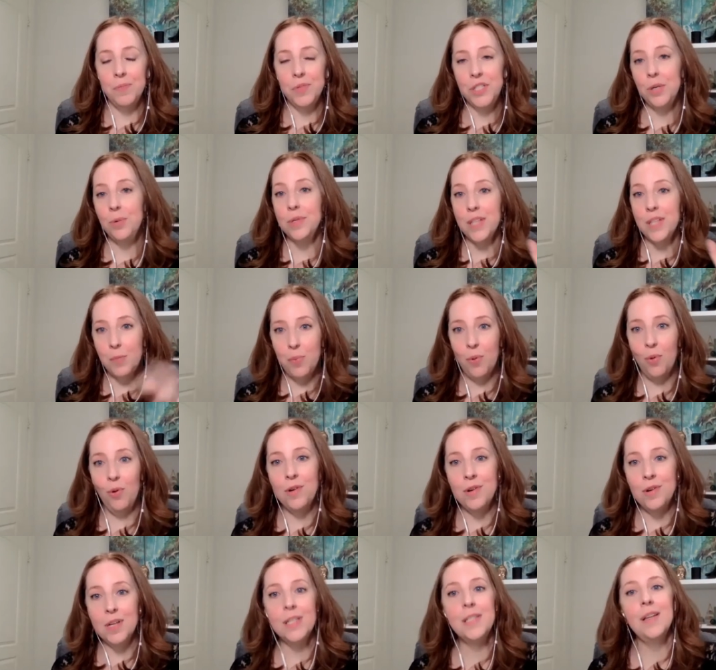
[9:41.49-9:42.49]
So as I
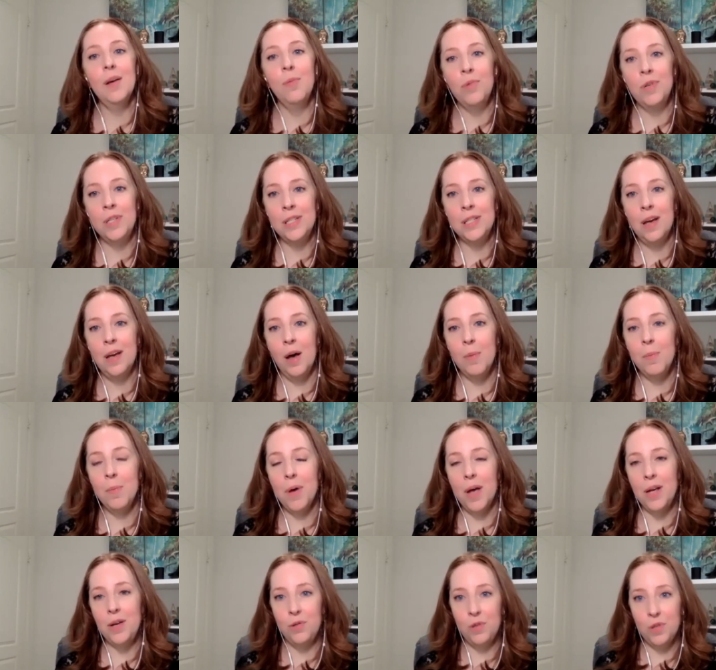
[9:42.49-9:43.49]
pour into someone's cup,
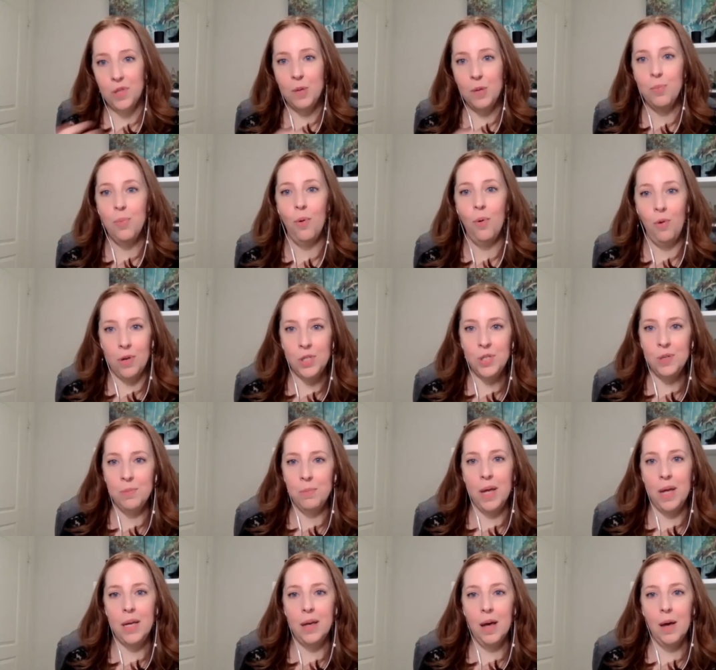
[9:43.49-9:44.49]
I know that they pour into
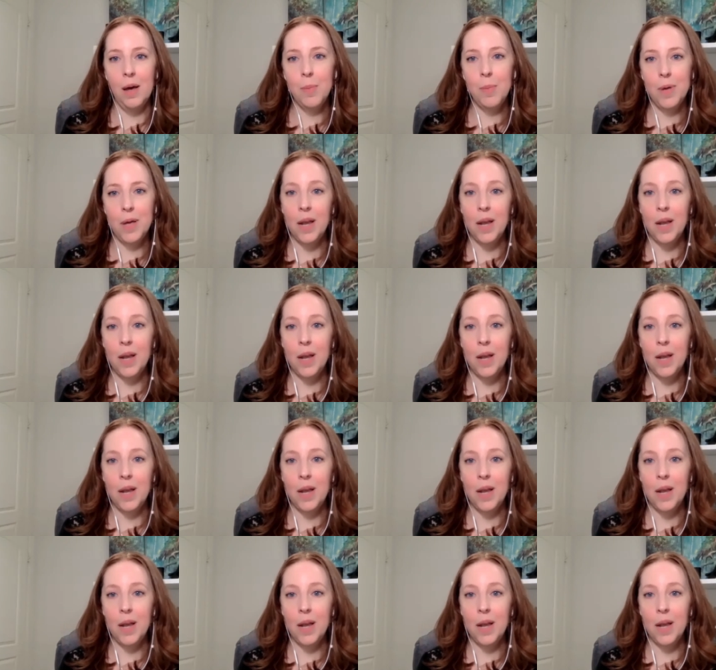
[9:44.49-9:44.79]
my cup.